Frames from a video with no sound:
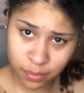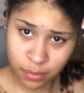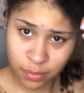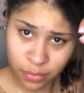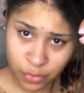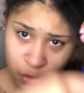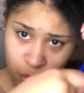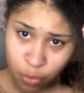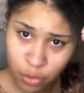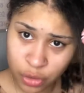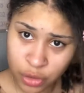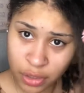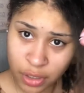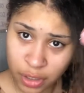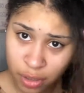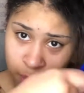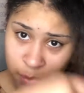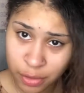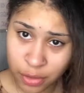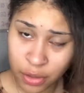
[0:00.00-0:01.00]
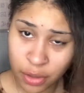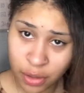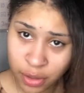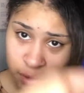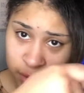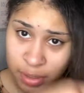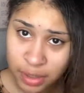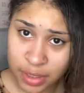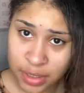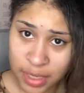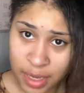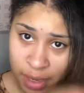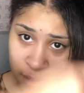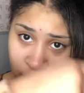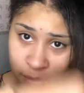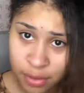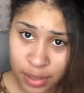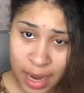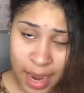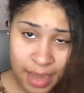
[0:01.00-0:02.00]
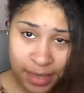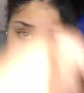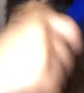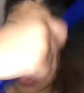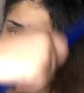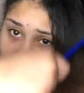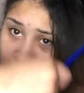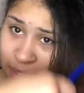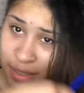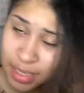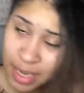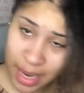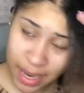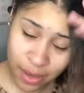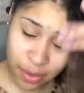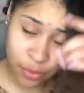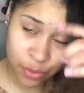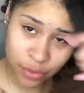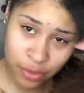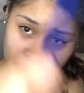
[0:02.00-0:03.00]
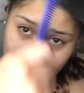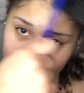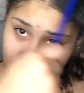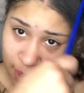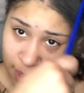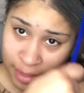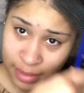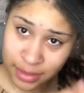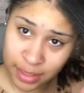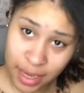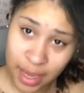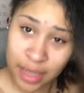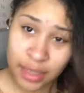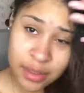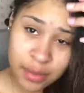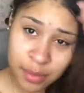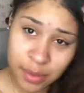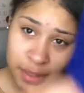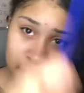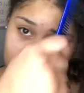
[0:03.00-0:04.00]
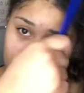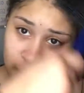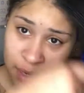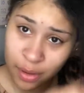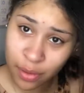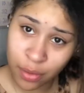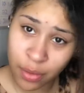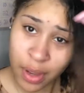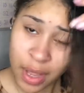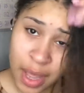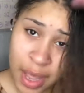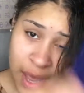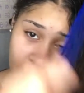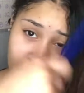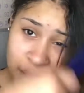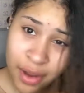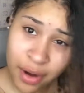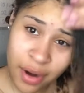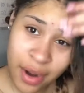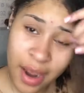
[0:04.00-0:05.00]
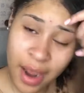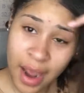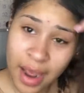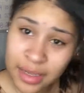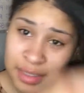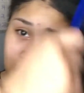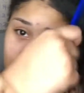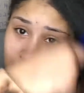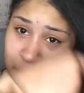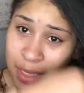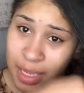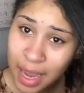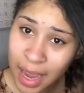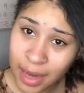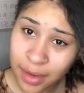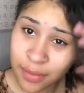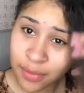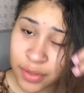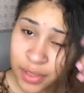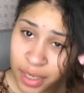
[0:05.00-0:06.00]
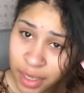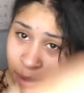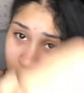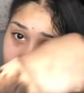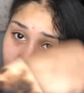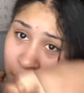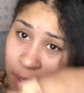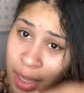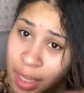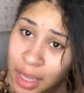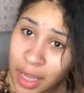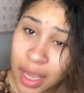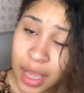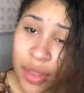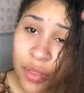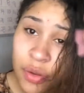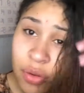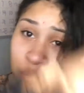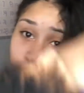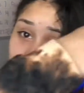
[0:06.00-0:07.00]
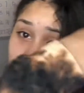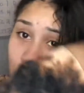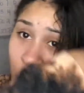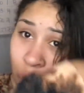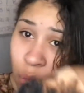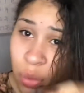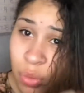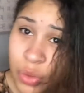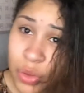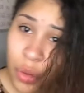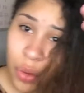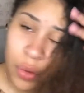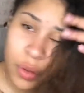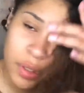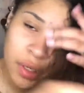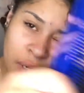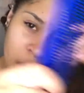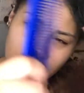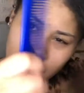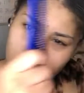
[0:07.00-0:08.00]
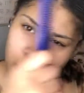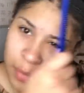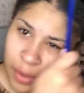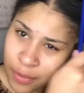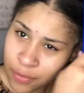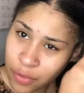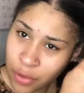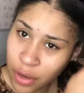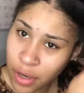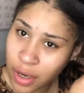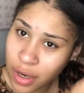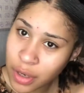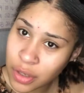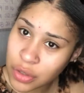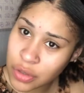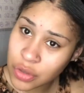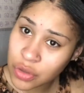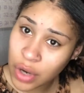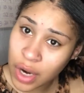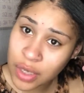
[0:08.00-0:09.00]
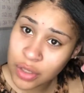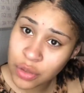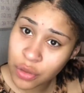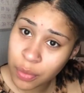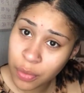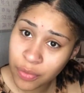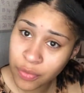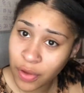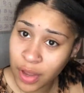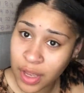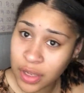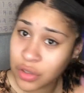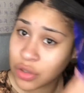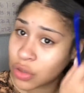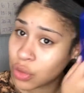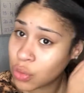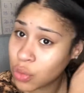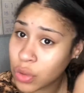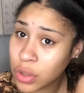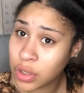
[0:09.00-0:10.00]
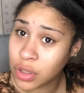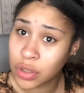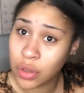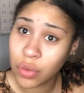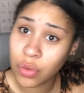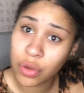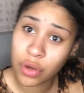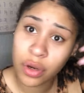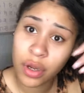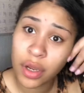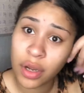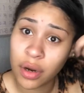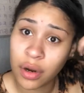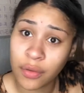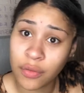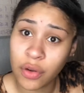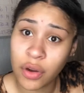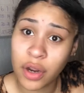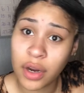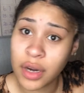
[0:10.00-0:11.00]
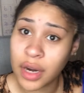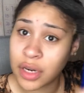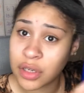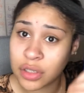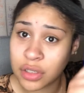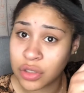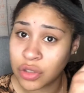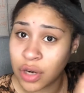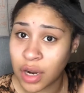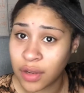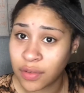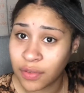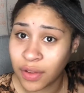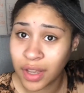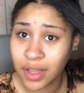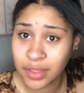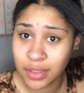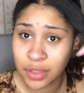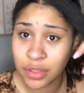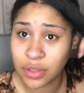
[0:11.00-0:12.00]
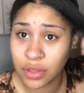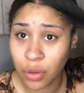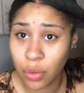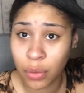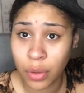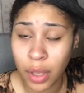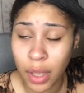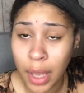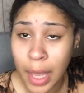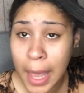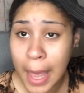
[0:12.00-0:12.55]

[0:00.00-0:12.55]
You want your hair to be thoroughly detangled. It has to be detangled, guys. It has to be detangled. And your hair has to be kind of damp, either soaked or damp. If your hair dries super fast, you could soak your hair. If your hair naturally dries fast, then soak it.